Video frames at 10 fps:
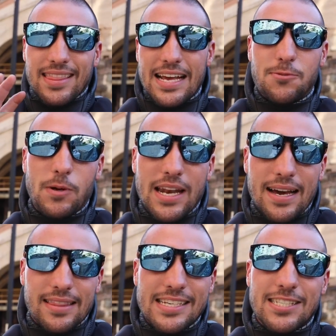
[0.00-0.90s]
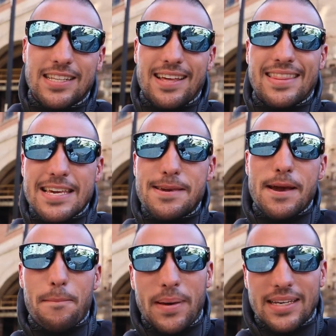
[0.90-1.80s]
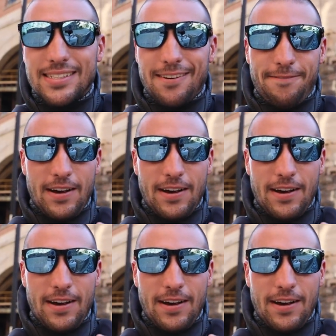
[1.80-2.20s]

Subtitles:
Last but not least, the best